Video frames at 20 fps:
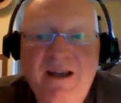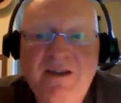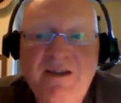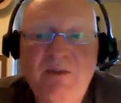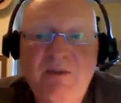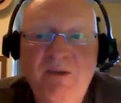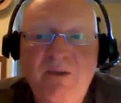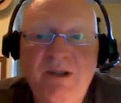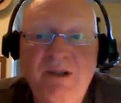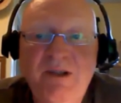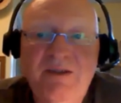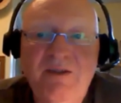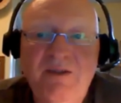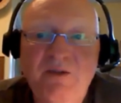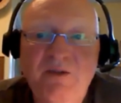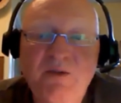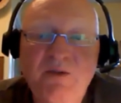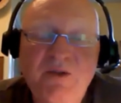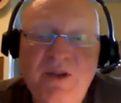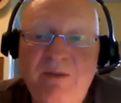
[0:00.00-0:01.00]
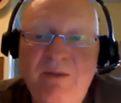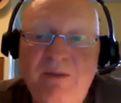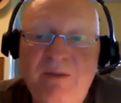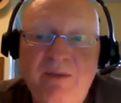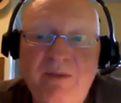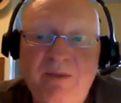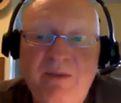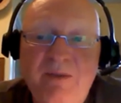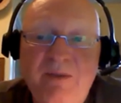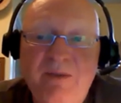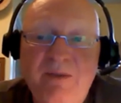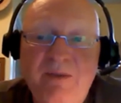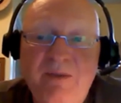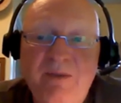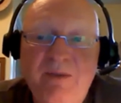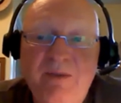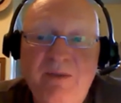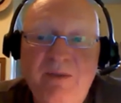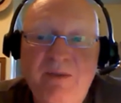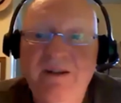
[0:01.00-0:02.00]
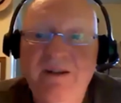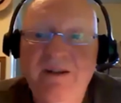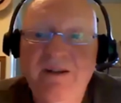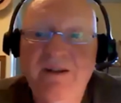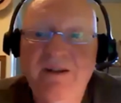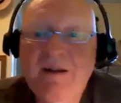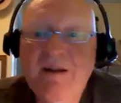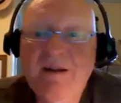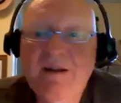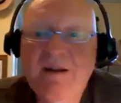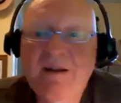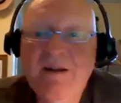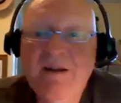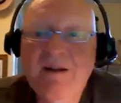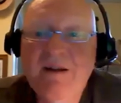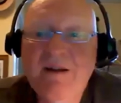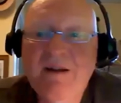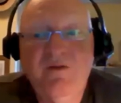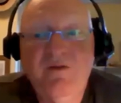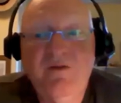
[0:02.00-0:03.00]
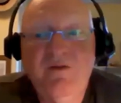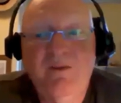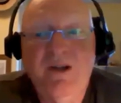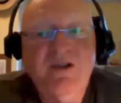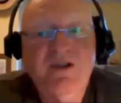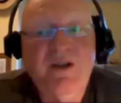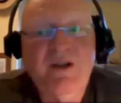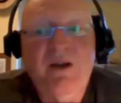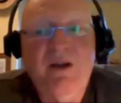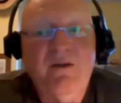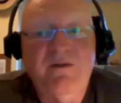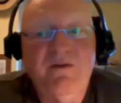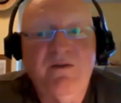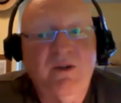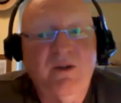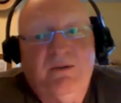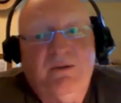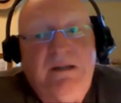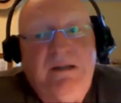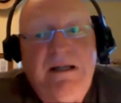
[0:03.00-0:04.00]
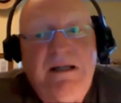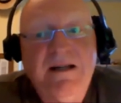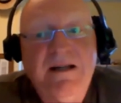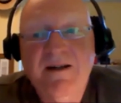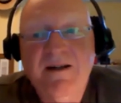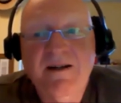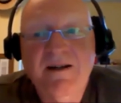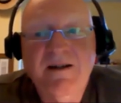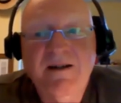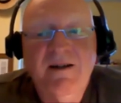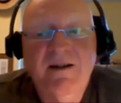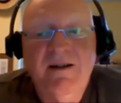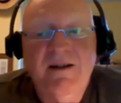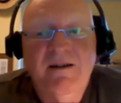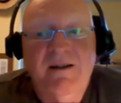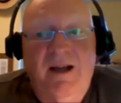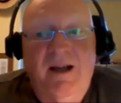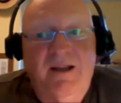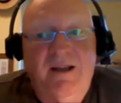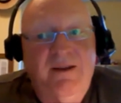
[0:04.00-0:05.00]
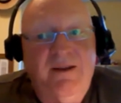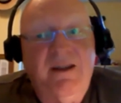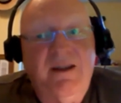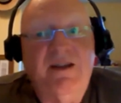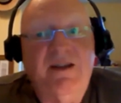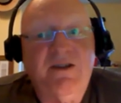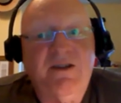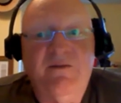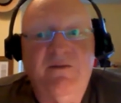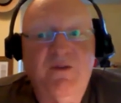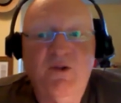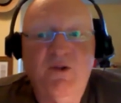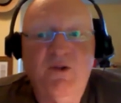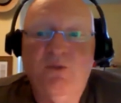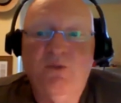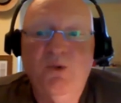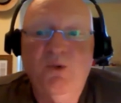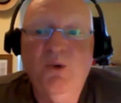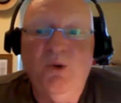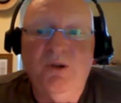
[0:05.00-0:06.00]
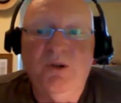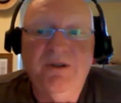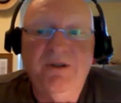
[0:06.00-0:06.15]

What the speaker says: somebody to do something I'm not willing or able to do for myself. So I think that's the first rule.